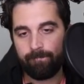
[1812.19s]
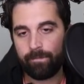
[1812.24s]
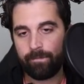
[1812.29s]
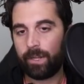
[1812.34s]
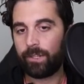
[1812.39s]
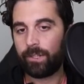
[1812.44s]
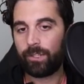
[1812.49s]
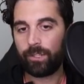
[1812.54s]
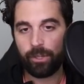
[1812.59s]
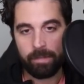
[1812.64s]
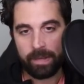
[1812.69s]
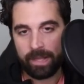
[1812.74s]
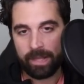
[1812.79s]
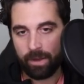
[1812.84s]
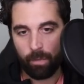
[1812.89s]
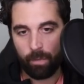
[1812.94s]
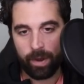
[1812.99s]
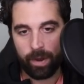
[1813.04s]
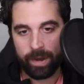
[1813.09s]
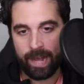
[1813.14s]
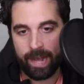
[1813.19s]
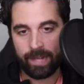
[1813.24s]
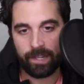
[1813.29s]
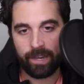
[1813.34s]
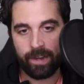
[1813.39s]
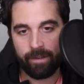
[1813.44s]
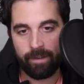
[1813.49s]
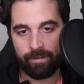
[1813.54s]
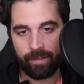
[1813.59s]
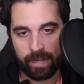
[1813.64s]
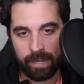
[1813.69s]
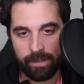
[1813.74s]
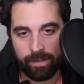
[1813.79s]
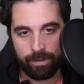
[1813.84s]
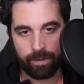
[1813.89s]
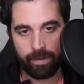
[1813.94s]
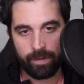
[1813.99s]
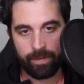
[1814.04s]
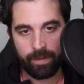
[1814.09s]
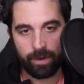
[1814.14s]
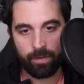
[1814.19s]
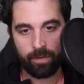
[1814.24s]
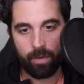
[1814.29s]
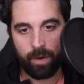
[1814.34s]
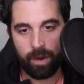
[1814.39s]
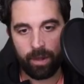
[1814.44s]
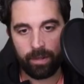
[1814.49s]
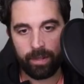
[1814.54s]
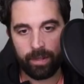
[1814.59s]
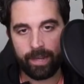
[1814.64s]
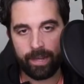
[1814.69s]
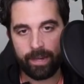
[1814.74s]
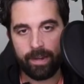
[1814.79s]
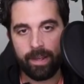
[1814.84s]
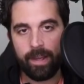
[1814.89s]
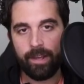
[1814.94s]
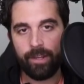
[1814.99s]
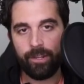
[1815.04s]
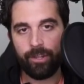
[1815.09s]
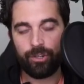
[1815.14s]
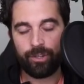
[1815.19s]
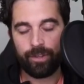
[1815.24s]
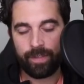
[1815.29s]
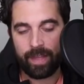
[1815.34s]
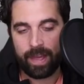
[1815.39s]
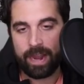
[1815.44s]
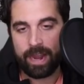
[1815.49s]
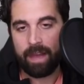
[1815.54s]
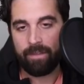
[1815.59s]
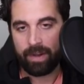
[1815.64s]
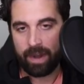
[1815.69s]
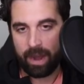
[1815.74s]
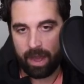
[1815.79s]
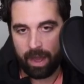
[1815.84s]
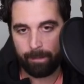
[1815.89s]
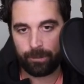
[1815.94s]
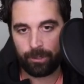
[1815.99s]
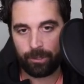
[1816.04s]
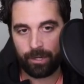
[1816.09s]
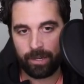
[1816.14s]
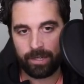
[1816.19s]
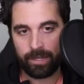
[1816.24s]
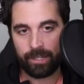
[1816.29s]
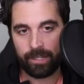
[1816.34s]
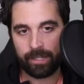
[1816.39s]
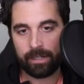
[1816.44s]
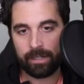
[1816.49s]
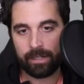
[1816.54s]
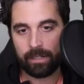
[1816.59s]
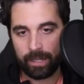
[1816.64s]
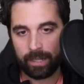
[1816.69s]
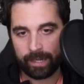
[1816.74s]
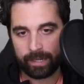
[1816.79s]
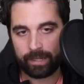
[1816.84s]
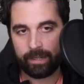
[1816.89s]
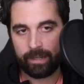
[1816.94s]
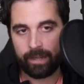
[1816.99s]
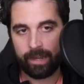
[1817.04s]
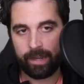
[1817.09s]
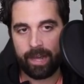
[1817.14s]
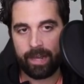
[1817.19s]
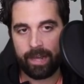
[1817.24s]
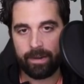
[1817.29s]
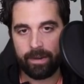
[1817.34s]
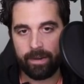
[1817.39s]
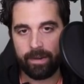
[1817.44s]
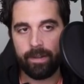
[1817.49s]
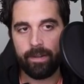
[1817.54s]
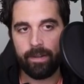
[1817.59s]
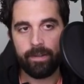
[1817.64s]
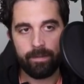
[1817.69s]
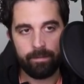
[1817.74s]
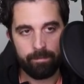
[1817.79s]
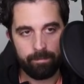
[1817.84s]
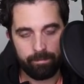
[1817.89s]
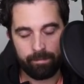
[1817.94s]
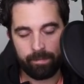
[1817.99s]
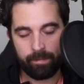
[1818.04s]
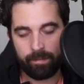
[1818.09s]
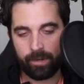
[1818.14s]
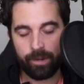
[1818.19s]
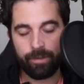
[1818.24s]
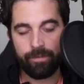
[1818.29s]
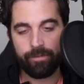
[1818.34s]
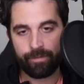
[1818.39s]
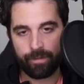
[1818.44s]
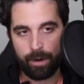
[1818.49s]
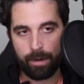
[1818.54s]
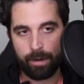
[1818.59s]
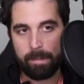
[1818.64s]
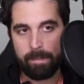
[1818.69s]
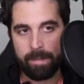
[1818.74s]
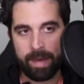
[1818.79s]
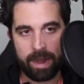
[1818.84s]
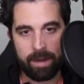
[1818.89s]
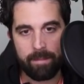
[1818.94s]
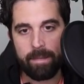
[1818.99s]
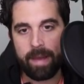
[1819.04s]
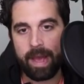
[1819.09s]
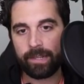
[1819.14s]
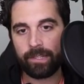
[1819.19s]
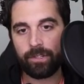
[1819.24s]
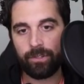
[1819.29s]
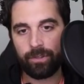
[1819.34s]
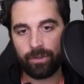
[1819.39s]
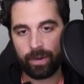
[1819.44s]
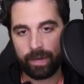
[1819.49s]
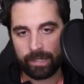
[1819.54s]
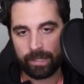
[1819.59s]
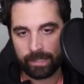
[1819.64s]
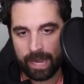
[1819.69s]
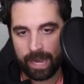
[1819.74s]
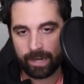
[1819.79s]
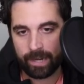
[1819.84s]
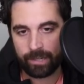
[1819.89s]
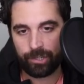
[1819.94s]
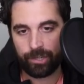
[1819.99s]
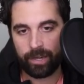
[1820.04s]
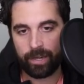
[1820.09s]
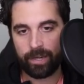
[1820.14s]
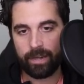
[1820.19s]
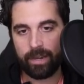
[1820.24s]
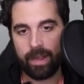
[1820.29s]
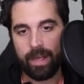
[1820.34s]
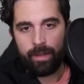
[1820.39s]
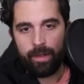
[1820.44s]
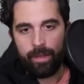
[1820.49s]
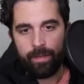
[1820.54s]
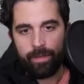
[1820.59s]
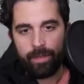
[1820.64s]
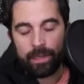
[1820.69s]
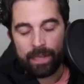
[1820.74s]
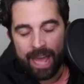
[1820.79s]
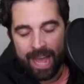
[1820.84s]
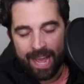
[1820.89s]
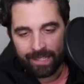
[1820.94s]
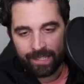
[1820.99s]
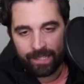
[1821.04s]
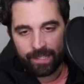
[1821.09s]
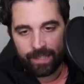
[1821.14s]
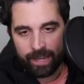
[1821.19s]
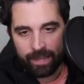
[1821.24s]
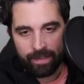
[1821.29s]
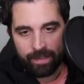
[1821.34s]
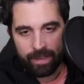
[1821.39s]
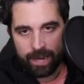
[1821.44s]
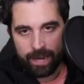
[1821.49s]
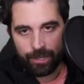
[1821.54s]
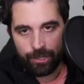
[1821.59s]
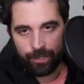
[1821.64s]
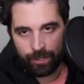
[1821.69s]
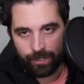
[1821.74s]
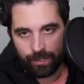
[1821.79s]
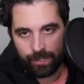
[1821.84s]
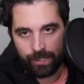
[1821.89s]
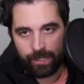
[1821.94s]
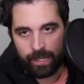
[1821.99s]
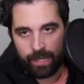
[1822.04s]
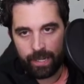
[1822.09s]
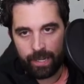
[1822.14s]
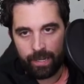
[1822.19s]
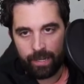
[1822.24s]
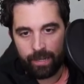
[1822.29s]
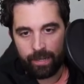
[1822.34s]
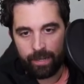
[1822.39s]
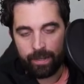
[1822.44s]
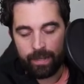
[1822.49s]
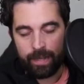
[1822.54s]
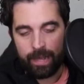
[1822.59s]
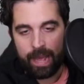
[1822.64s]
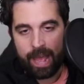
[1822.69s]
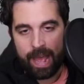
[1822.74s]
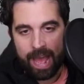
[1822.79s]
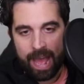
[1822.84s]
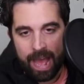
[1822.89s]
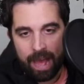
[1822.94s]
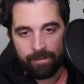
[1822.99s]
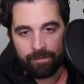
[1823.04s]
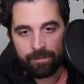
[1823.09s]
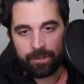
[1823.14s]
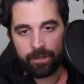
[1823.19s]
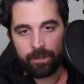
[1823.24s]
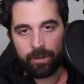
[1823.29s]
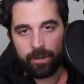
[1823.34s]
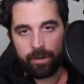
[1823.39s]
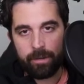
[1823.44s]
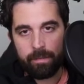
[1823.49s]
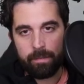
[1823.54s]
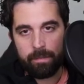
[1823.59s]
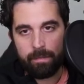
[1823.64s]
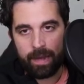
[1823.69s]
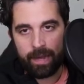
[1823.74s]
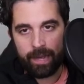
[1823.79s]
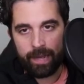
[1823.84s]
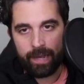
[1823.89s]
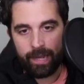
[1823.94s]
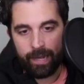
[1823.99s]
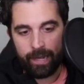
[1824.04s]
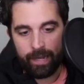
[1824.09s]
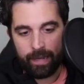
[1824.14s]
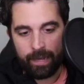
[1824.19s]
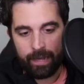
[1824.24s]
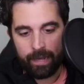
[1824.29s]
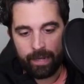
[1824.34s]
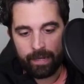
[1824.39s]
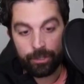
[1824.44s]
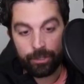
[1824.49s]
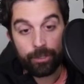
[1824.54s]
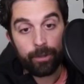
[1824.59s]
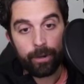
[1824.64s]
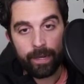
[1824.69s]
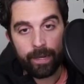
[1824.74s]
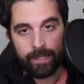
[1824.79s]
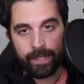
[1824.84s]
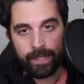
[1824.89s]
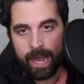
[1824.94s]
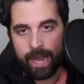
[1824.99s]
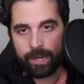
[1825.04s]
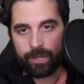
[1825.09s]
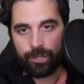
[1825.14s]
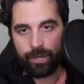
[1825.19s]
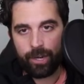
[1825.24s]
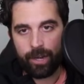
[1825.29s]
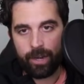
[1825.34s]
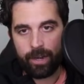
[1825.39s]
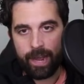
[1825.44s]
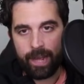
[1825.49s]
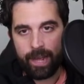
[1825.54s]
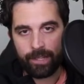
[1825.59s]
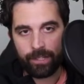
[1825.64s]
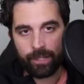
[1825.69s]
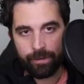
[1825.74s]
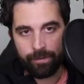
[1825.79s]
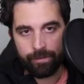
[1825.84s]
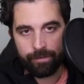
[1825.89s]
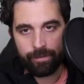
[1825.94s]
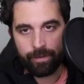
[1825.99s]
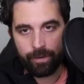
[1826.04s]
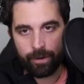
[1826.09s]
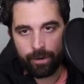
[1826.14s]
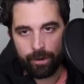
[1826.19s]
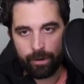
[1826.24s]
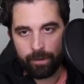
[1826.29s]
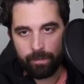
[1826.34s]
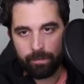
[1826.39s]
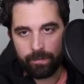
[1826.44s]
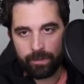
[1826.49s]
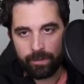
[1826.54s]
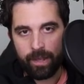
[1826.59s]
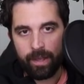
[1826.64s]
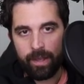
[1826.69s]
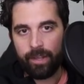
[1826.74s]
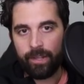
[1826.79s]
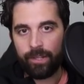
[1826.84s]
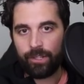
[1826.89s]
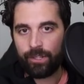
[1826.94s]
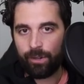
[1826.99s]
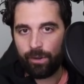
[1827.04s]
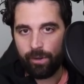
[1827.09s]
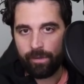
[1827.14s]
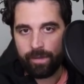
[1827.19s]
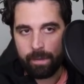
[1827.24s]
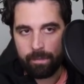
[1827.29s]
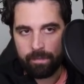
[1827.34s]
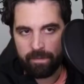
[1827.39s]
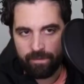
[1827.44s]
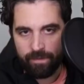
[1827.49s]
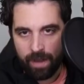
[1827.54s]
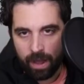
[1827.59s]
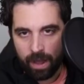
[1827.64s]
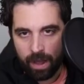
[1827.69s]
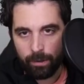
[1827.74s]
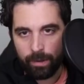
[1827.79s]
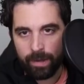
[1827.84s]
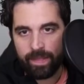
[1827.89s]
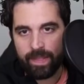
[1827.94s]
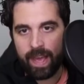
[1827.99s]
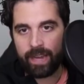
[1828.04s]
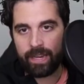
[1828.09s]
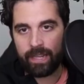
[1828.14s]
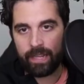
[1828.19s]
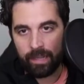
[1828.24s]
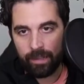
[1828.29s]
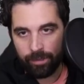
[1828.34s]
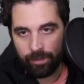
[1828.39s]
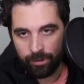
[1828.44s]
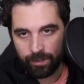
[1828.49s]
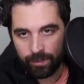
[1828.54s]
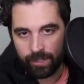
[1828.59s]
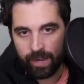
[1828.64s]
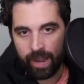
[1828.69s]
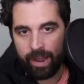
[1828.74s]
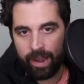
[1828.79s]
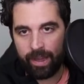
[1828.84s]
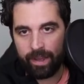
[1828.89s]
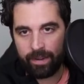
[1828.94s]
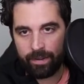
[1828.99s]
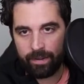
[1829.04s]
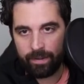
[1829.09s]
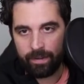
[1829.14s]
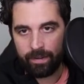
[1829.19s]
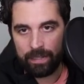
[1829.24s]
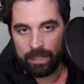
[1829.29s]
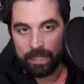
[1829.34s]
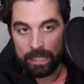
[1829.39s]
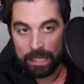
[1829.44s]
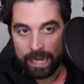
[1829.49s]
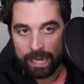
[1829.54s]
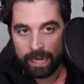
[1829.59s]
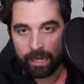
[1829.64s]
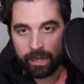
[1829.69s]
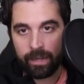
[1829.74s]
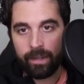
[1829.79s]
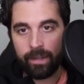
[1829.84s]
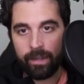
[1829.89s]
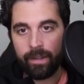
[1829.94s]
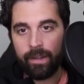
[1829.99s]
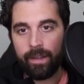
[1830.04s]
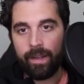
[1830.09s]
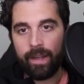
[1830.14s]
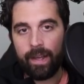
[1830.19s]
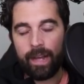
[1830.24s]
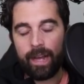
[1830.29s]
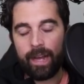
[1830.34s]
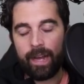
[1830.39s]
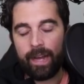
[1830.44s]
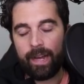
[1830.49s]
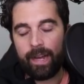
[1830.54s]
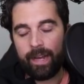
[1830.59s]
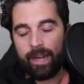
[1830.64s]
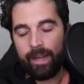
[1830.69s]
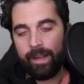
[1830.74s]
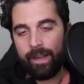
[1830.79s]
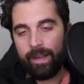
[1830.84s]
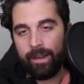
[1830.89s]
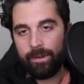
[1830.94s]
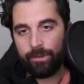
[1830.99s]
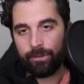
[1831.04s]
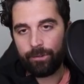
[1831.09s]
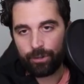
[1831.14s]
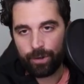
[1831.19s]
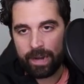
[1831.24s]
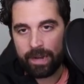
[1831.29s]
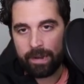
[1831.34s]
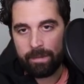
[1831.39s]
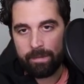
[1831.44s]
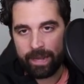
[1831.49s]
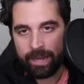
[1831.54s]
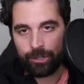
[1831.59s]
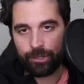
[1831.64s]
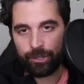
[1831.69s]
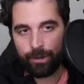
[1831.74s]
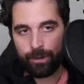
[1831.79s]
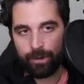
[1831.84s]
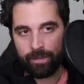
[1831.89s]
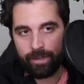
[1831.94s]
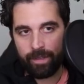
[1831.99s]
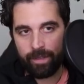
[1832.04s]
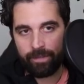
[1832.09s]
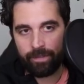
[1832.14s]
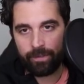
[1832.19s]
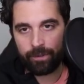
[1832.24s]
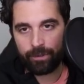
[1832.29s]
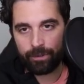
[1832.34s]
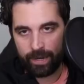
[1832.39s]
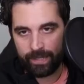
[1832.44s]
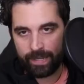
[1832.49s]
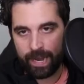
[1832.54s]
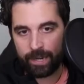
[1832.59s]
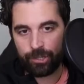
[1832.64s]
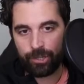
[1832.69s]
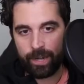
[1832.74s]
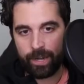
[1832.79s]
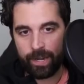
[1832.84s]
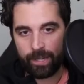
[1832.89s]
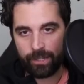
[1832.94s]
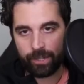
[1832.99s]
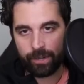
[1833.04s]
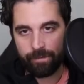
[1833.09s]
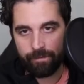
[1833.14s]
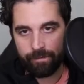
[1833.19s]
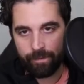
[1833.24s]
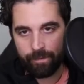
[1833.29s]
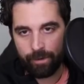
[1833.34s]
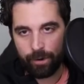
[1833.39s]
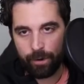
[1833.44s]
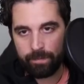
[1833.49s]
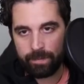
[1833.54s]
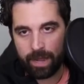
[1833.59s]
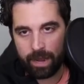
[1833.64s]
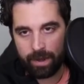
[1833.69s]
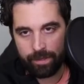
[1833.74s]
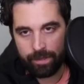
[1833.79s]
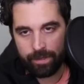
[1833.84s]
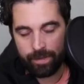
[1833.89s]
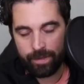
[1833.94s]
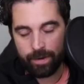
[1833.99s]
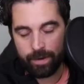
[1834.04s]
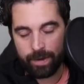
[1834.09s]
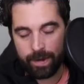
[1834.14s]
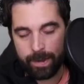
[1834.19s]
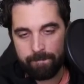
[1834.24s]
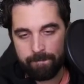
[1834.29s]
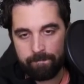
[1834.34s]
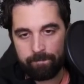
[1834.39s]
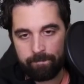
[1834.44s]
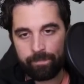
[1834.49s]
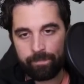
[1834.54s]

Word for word: assuming that one has enough Ether in their wallet, you should then have an option to click and confirm a MetaMask transaction. The last thing that I should see after my transaction has confirmed, so if I'm following that Etherscan link and trying to make sure that the transaction has confirmed on Ethereum,